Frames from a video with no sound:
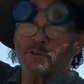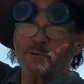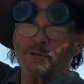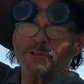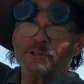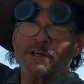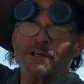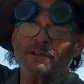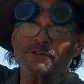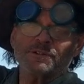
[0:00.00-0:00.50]

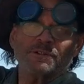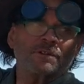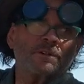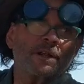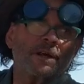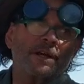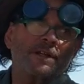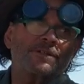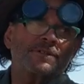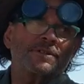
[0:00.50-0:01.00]
greenhouse
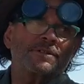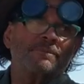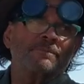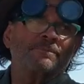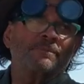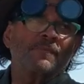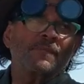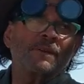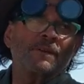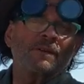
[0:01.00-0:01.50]
glass,
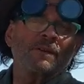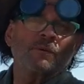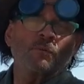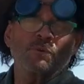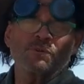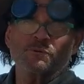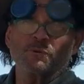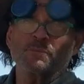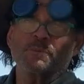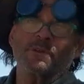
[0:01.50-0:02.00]
sure.
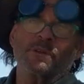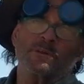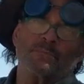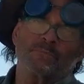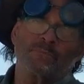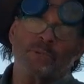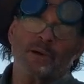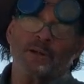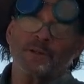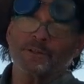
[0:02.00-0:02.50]
which would be
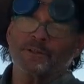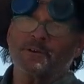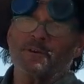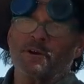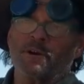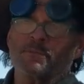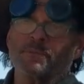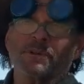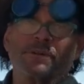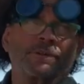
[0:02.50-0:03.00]

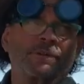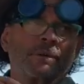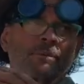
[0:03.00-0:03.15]
polycarbonate